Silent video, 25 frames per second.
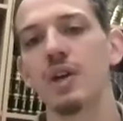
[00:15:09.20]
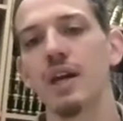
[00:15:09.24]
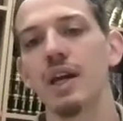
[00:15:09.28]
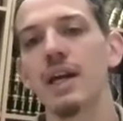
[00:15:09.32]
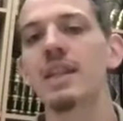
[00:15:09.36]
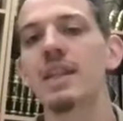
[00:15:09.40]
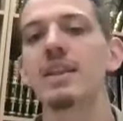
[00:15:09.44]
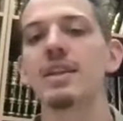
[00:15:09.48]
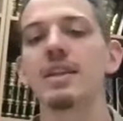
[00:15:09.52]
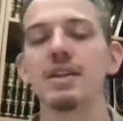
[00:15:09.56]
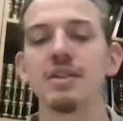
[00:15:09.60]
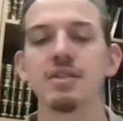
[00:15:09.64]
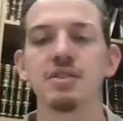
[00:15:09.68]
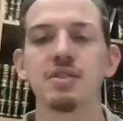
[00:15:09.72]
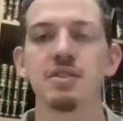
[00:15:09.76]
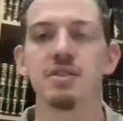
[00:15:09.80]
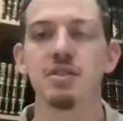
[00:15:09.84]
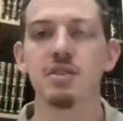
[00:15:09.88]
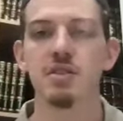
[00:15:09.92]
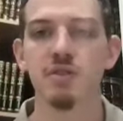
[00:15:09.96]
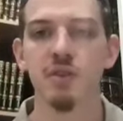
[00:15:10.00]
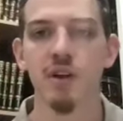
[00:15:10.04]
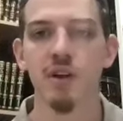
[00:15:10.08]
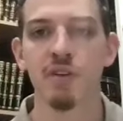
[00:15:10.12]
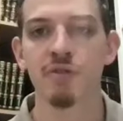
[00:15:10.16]
in
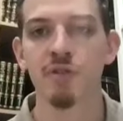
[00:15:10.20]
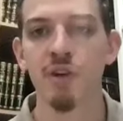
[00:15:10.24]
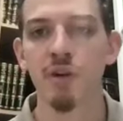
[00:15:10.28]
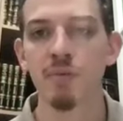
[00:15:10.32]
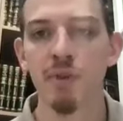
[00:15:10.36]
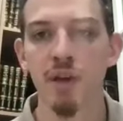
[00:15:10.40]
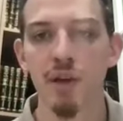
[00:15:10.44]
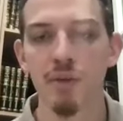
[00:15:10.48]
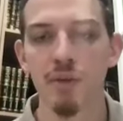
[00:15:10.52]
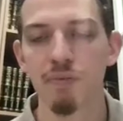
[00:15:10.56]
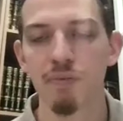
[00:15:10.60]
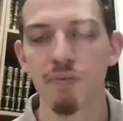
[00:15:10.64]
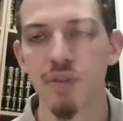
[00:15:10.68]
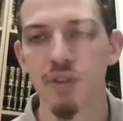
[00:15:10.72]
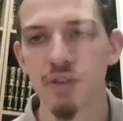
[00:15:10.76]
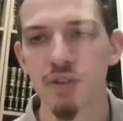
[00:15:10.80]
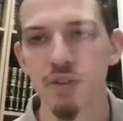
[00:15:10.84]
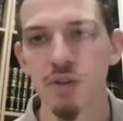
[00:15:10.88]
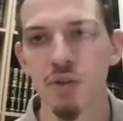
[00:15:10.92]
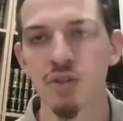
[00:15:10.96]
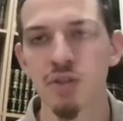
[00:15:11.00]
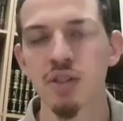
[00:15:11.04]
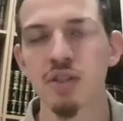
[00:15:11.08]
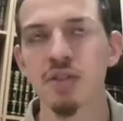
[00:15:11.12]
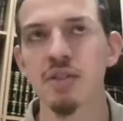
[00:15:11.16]
this, right, from him.
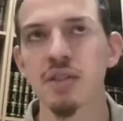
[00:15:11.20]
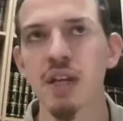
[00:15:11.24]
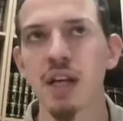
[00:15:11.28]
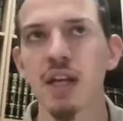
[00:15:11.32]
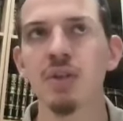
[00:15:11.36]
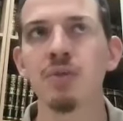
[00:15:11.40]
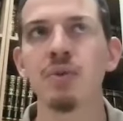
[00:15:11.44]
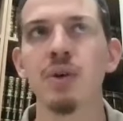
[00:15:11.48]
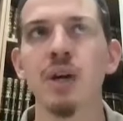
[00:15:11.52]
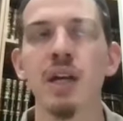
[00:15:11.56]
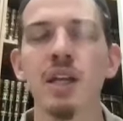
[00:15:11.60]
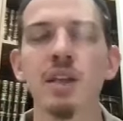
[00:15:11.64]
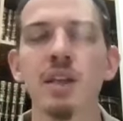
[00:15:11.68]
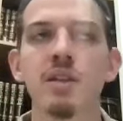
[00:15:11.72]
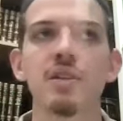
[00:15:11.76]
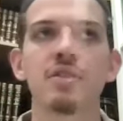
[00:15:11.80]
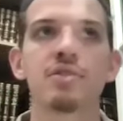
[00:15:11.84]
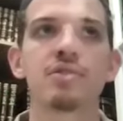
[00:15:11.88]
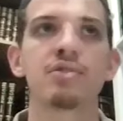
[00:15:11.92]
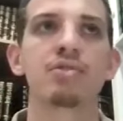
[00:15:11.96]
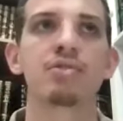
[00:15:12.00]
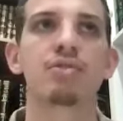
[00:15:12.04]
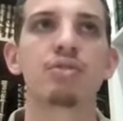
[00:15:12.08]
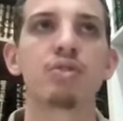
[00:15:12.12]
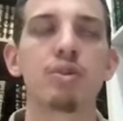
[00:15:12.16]
So sustain you in
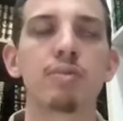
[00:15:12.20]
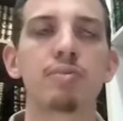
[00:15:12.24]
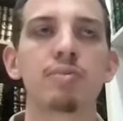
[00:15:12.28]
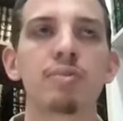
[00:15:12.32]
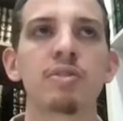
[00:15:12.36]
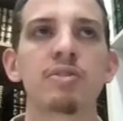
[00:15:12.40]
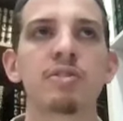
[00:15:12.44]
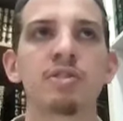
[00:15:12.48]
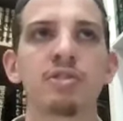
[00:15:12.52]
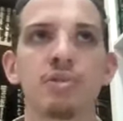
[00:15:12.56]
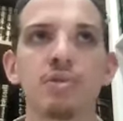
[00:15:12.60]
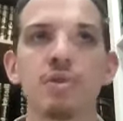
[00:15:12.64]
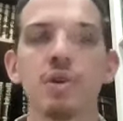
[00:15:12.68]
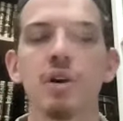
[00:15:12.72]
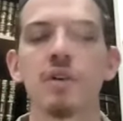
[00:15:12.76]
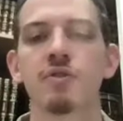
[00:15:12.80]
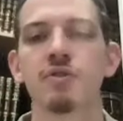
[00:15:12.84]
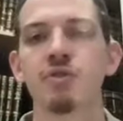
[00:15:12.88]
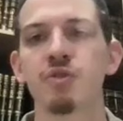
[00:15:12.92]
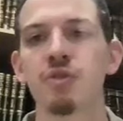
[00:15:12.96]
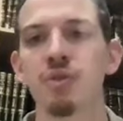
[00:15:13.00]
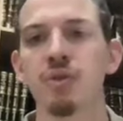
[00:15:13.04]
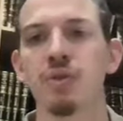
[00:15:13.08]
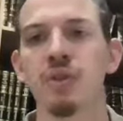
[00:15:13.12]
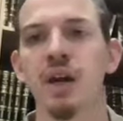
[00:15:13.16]
this new pursuit of
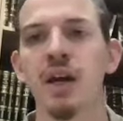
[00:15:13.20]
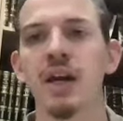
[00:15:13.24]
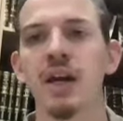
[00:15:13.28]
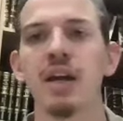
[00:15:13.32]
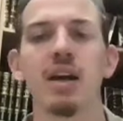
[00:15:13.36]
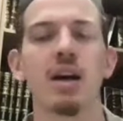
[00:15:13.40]
truth,